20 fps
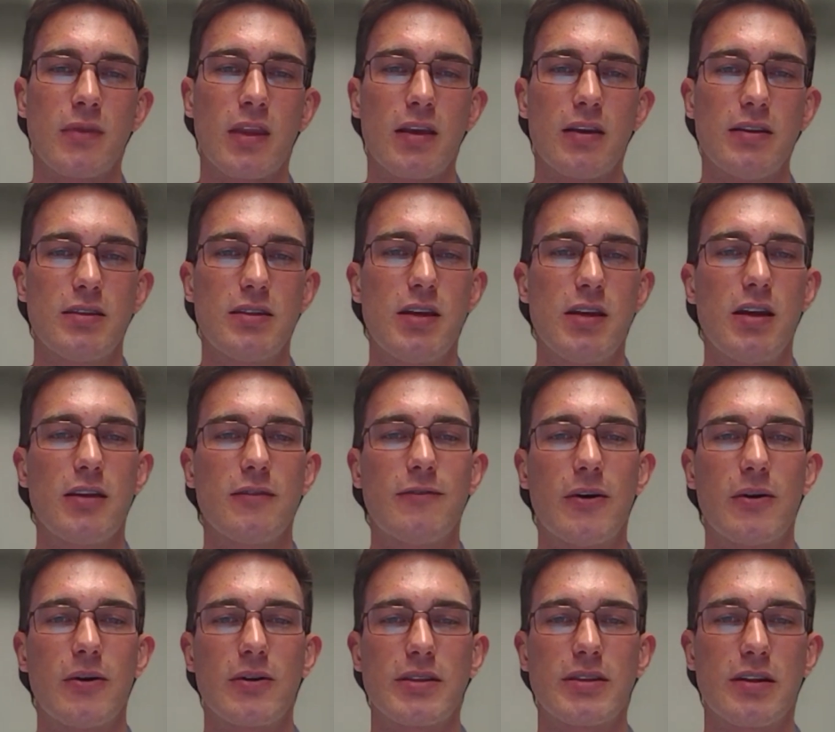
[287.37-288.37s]
This study
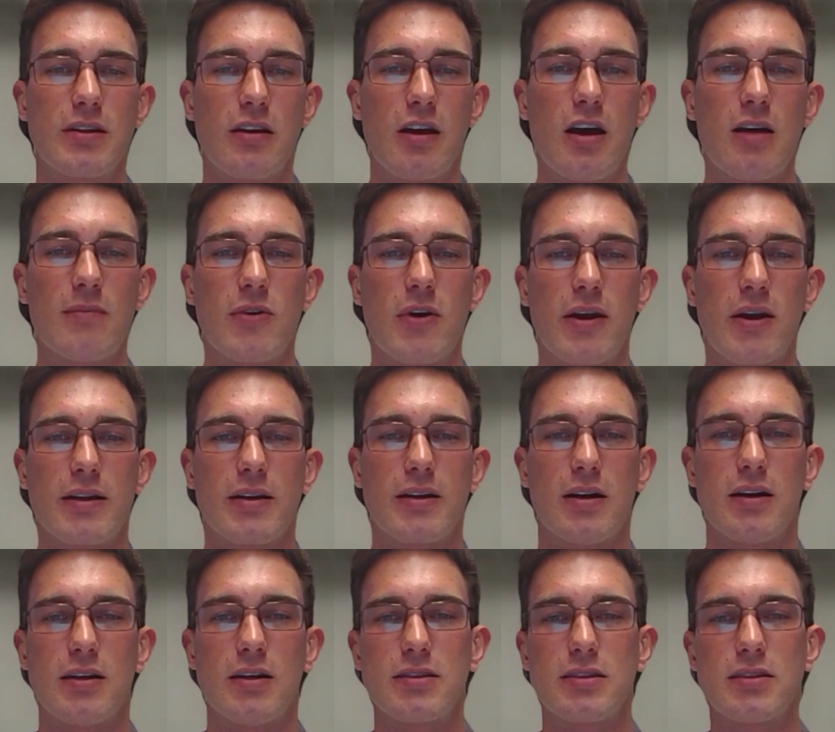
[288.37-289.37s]
focused on operating
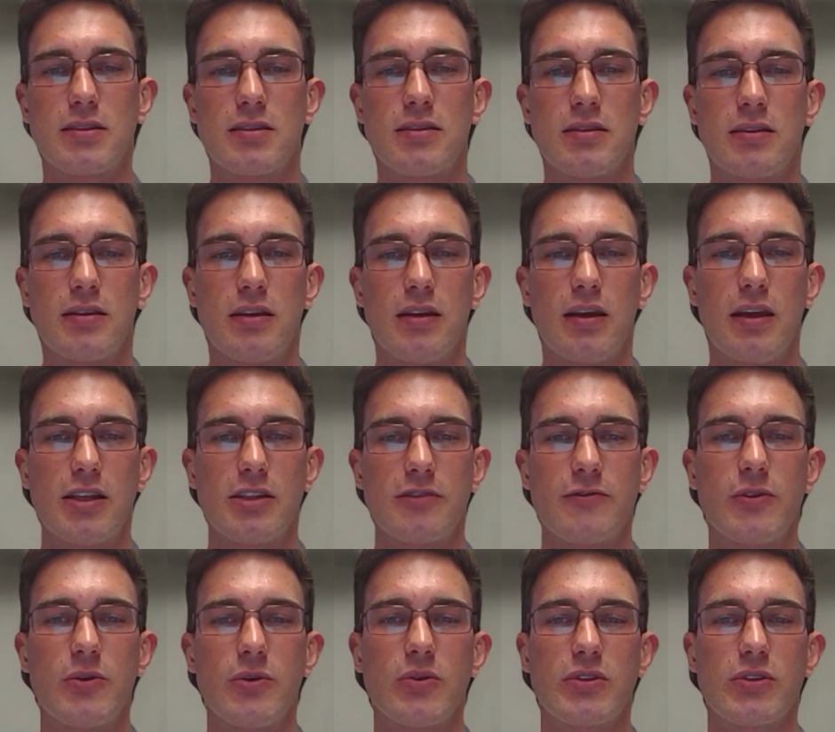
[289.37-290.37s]
costs, as
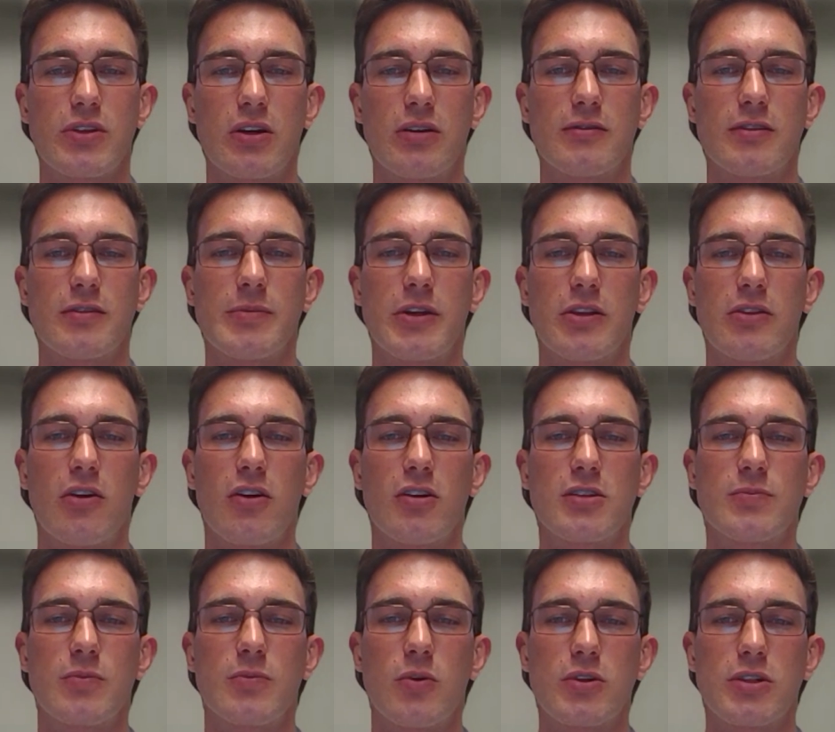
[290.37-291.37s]
fuel served to be a
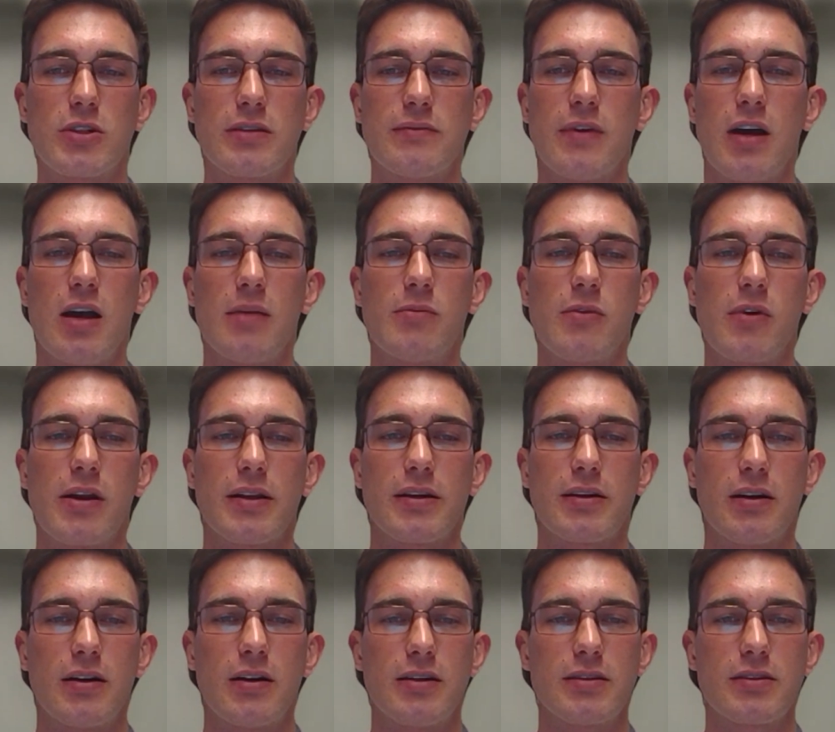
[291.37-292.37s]
large portion of operating
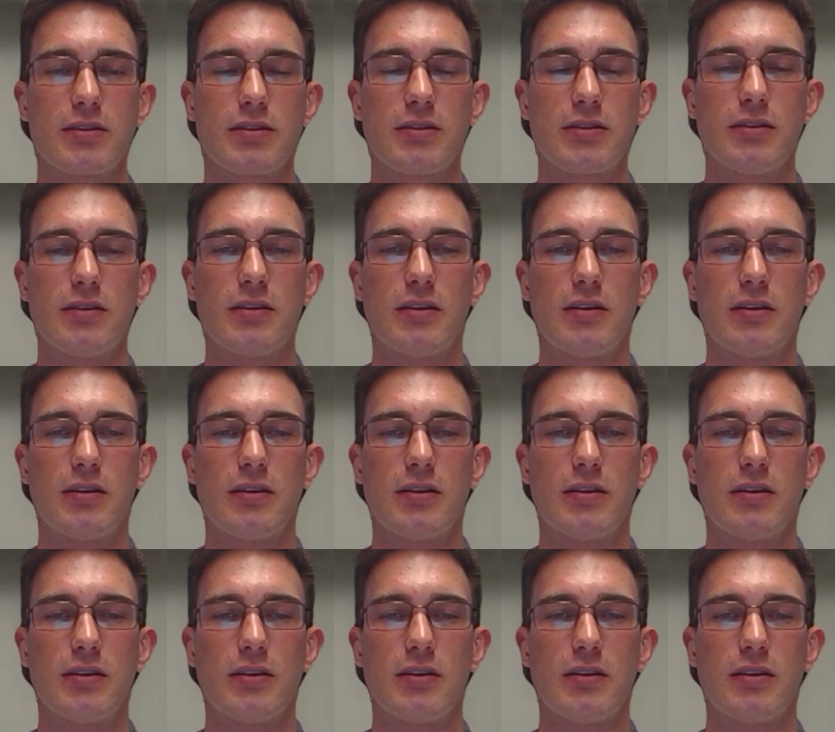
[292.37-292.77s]
costs